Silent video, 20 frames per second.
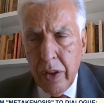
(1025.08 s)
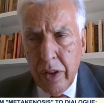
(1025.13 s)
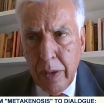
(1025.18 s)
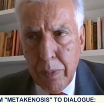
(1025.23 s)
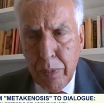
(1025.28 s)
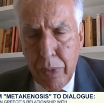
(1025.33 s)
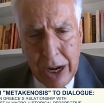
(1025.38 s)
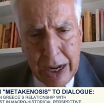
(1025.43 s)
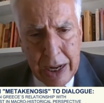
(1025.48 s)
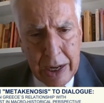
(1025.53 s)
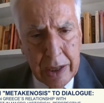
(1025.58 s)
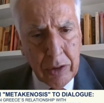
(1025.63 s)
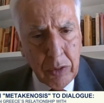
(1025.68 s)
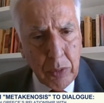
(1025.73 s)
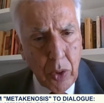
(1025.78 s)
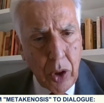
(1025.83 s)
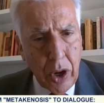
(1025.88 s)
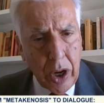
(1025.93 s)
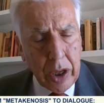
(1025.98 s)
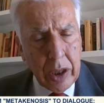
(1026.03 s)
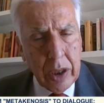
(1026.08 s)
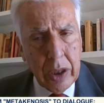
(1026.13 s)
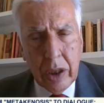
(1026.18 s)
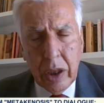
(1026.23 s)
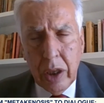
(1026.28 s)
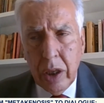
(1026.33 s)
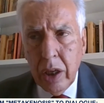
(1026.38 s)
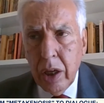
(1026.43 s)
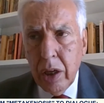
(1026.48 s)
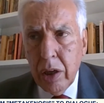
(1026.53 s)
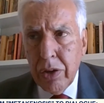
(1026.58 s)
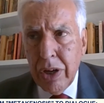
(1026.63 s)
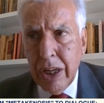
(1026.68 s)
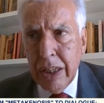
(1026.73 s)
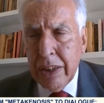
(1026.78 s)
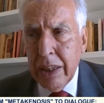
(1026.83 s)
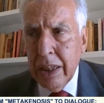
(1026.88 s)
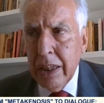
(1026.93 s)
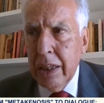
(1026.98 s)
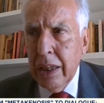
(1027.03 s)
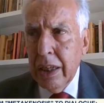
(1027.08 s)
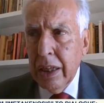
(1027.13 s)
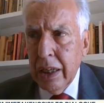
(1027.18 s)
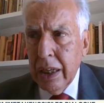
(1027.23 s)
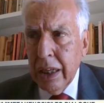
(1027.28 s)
brilliant work written in